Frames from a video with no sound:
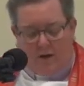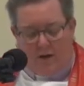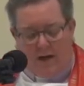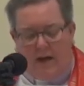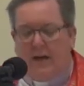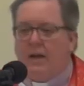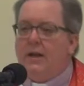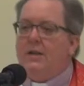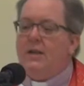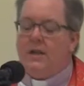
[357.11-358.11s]
that he had
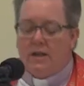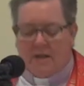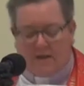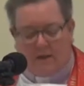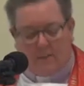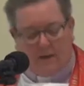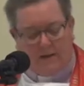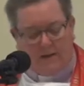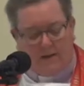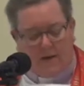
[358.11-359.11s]
enlisted in the
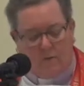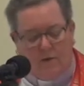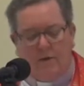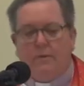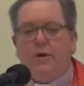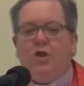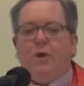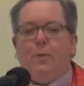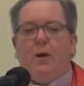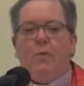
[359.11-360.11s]
Seabees and was due to
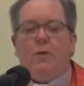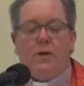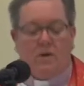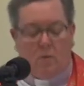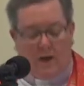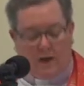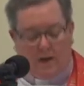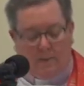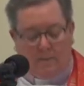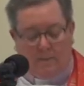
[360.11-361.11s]
ship out within the week.